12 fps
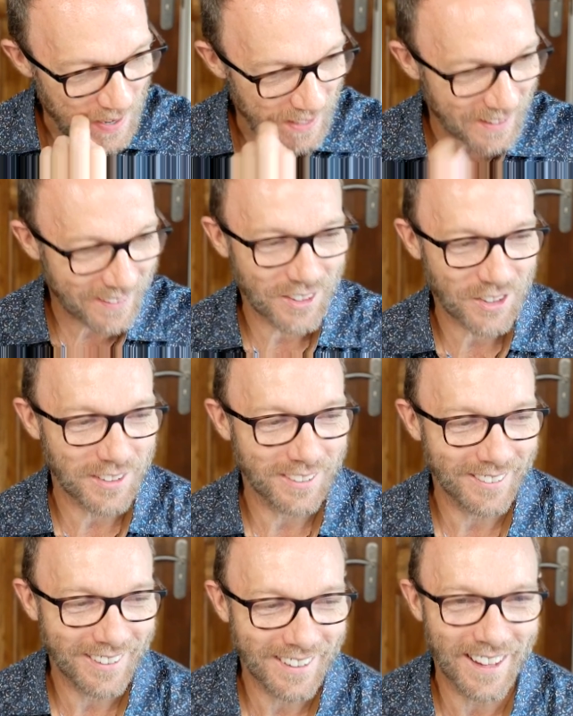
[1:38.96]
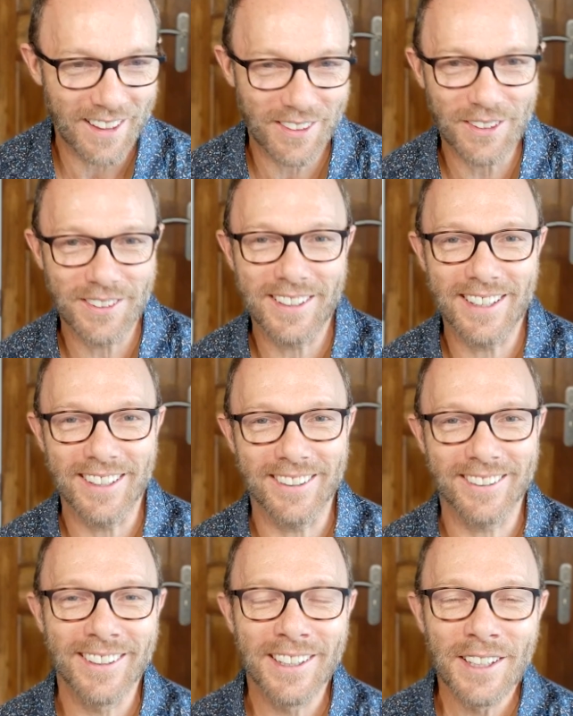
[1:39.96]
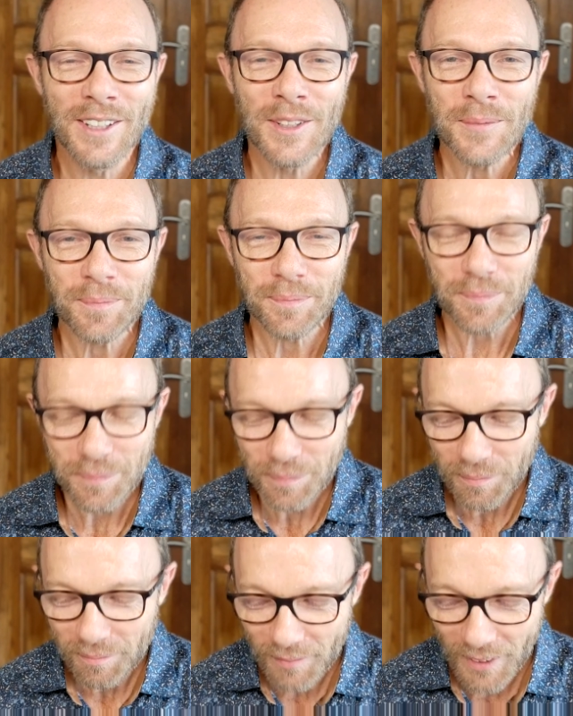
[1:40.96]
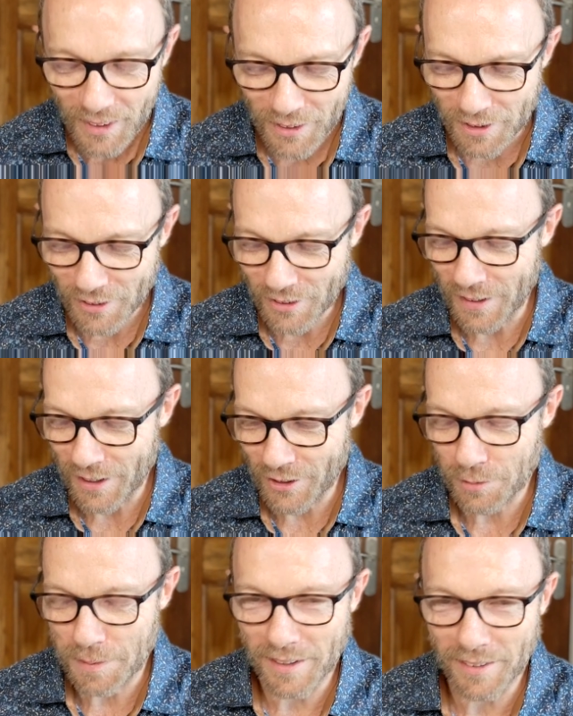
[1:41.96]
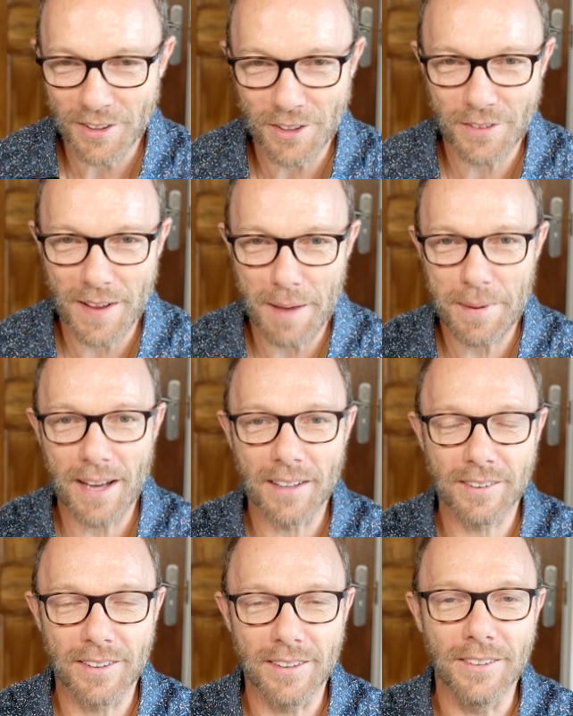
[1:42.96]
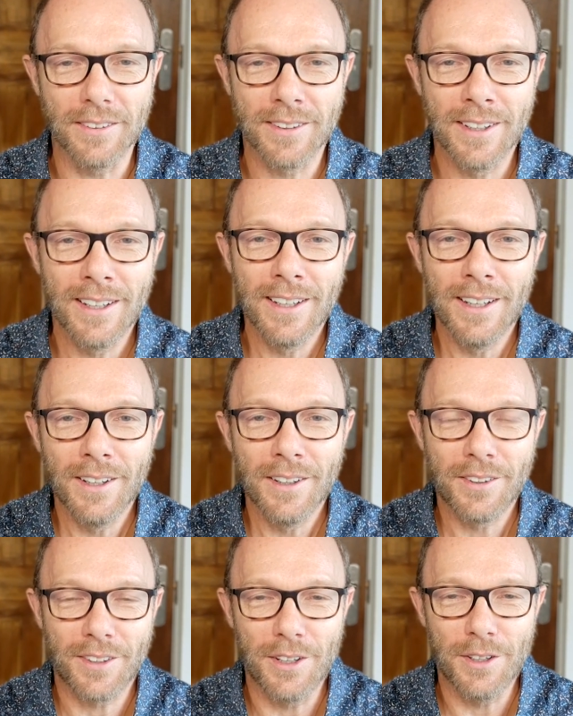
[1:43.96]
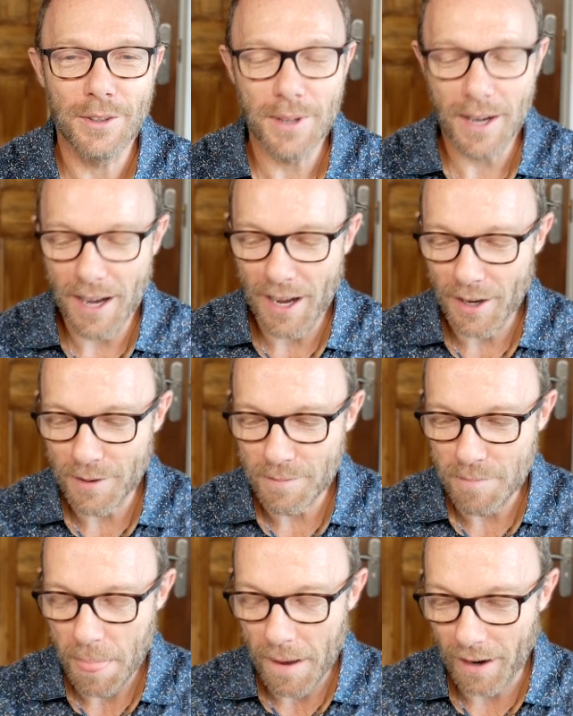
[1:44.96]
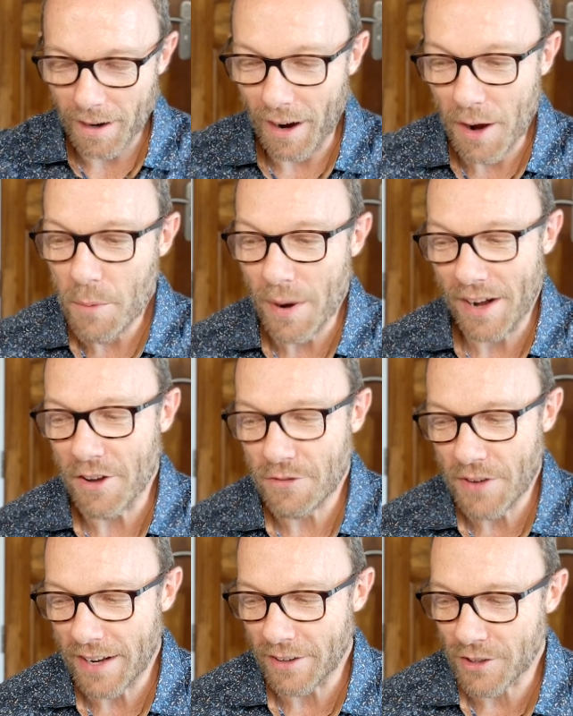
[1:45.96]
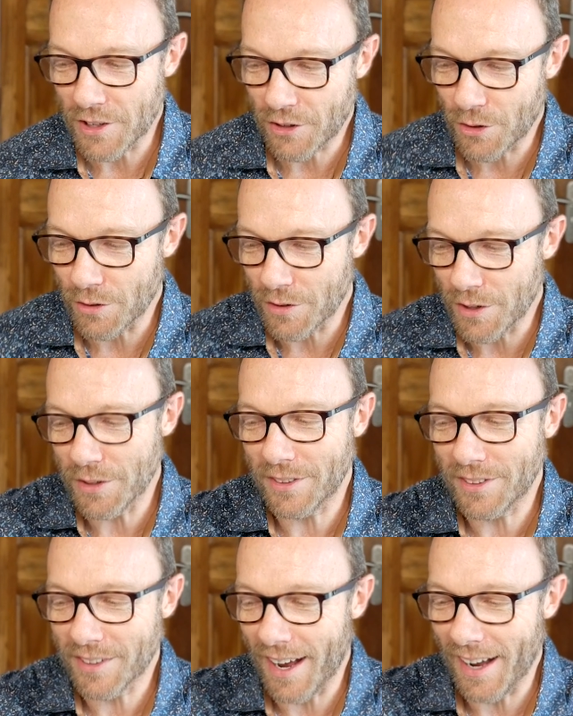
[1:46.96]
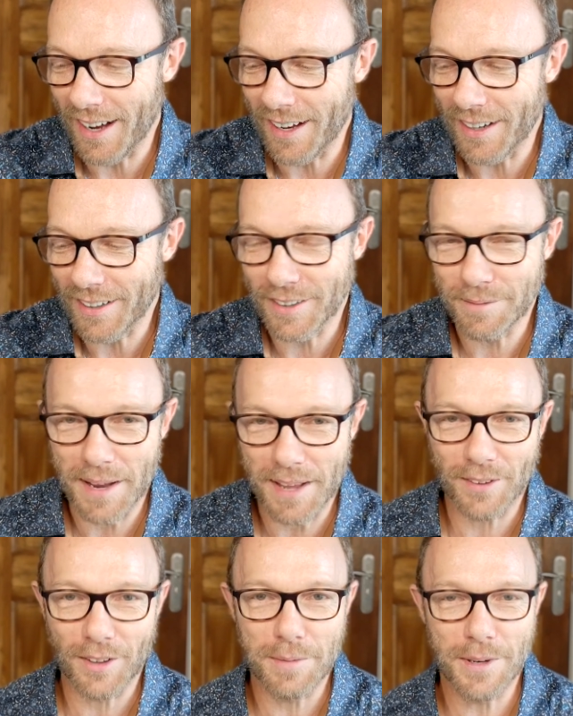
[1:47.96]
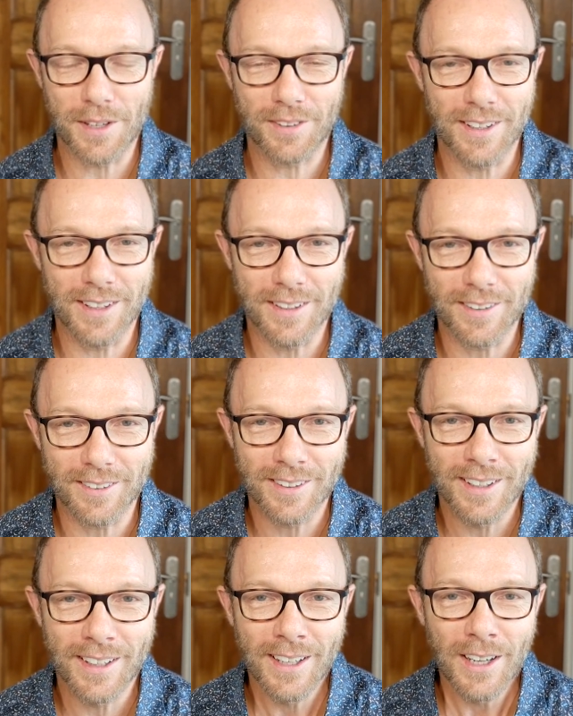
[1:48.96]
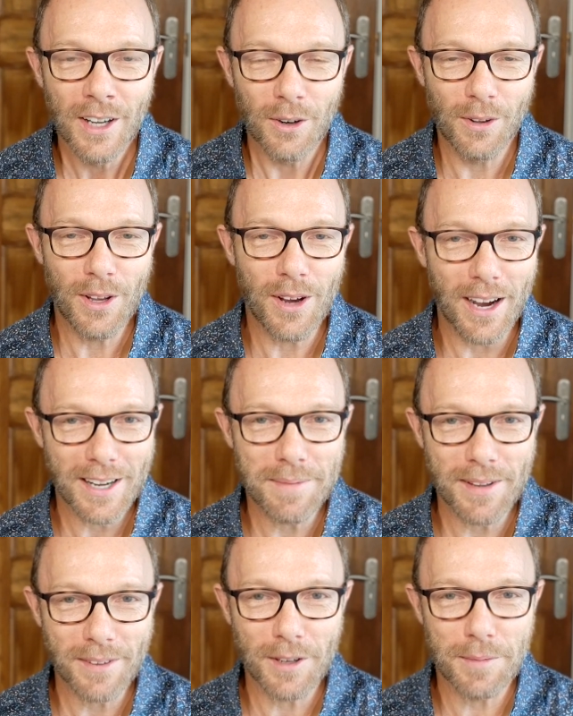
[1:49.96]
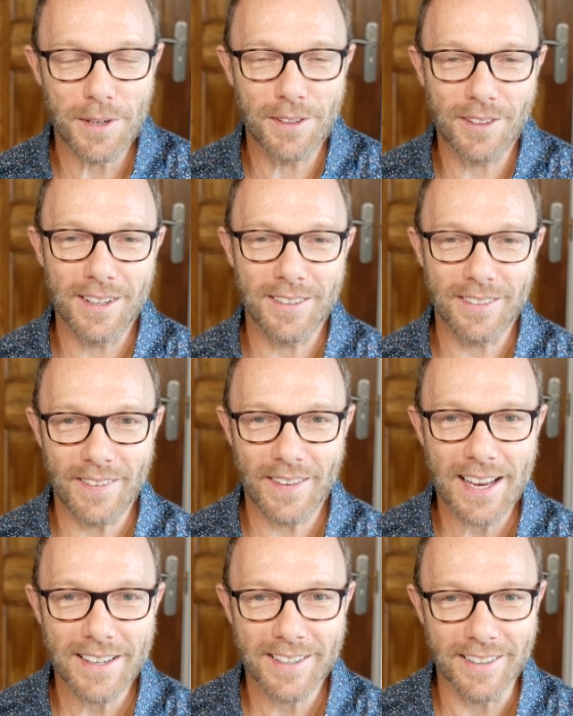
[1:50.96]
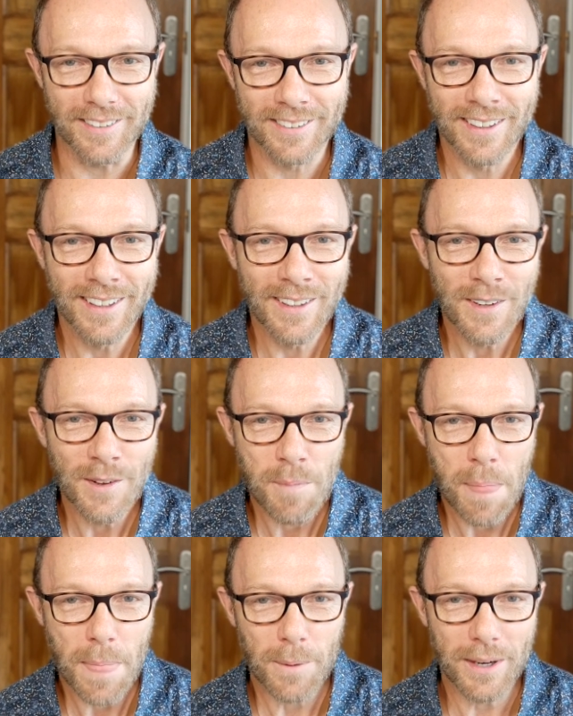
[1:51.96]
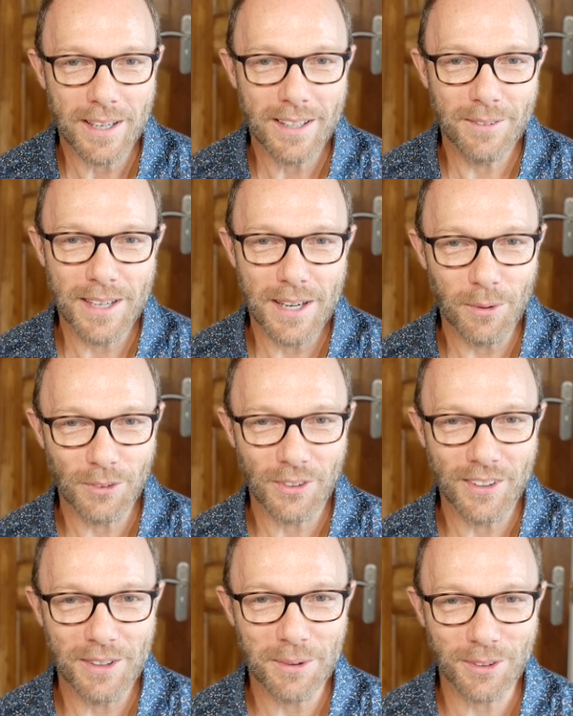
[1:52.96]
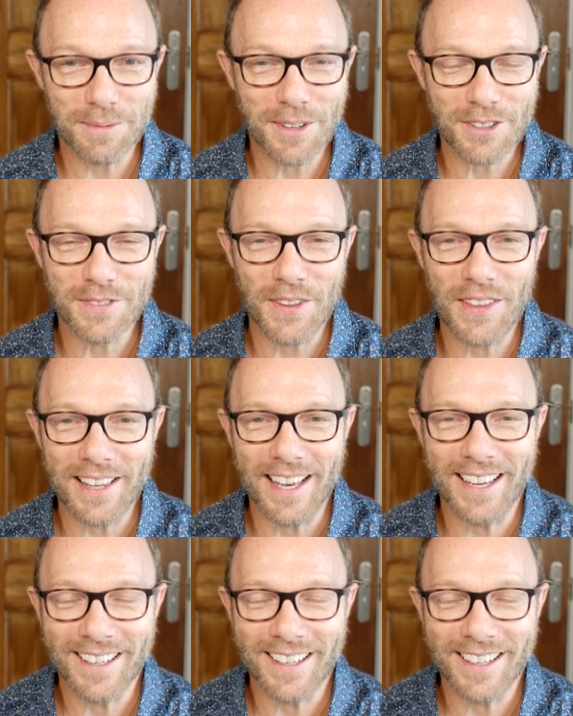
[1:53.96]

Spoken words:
decisions in that 30 years. The rest of it has just been a series of happy accidents. So I went a fairly traditional route. I did maths and computer science, although I did maths and computer science in the 80s when it wasn't much of a thing yet.